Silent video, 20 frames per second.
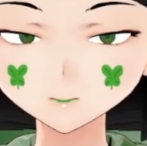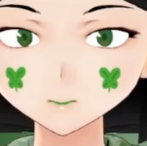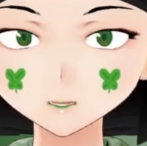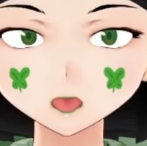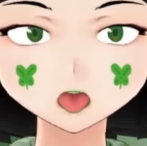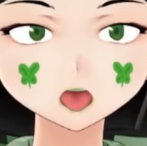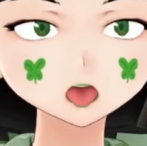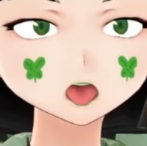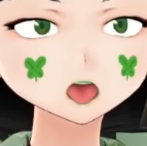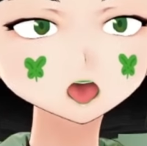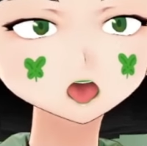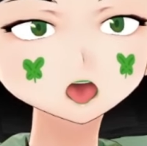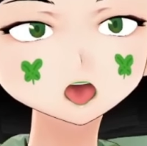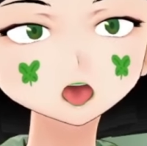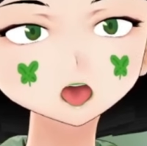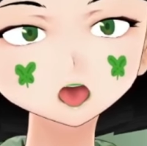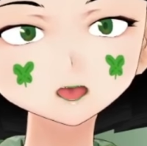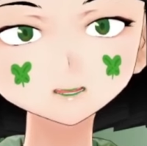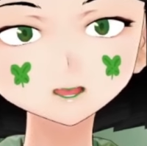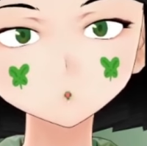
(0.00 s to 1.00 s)

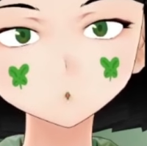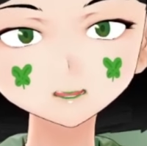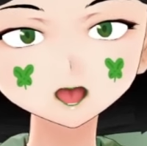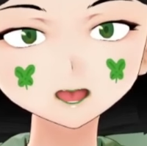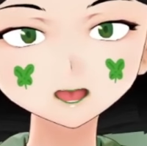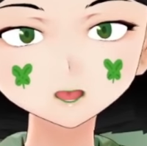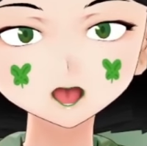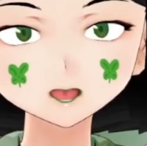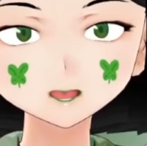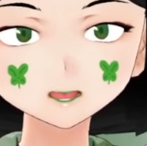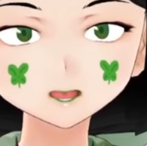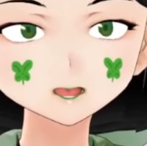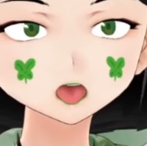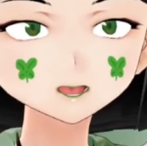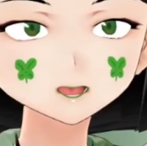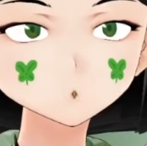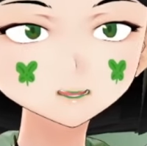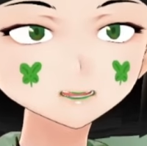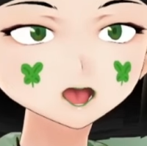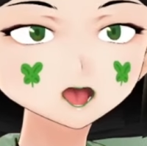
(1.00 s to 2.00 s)
Oh, if you like the video,
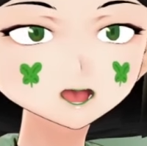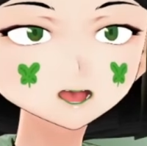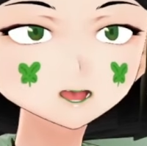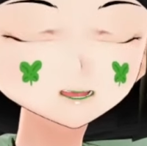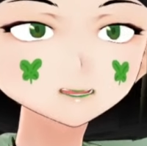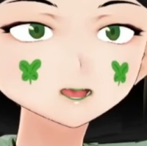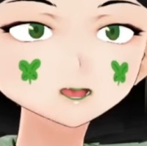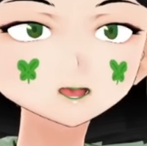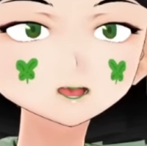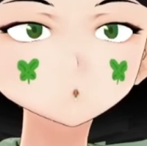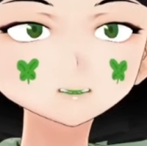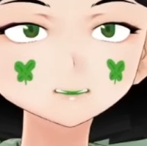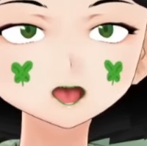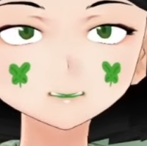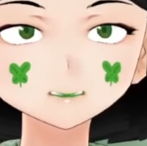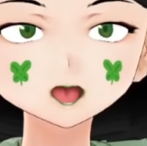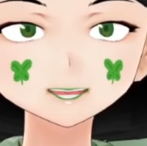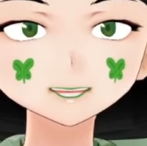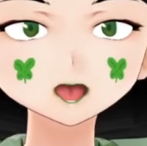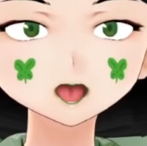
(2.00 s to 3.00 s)
you like and then you
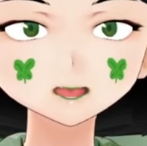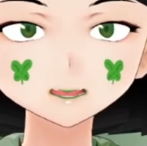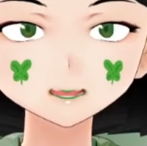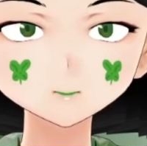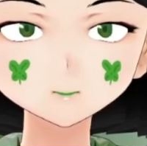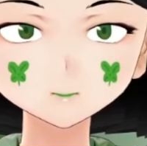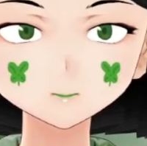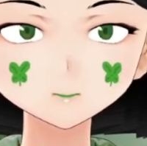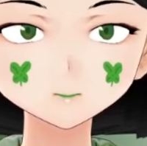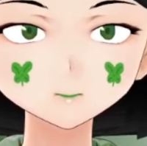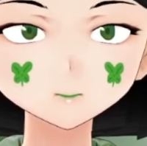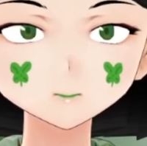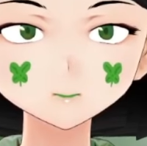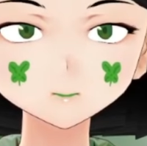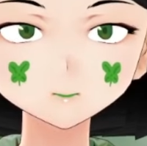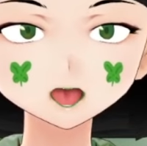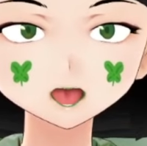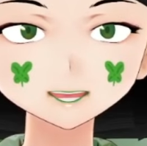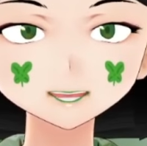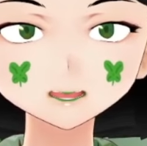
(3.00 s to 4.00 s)
subscribe,
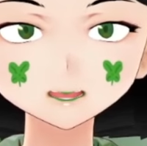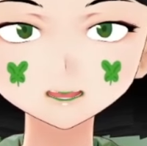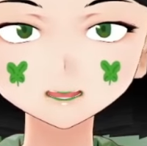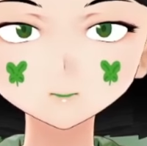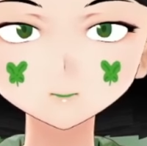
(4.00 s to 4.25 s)
right?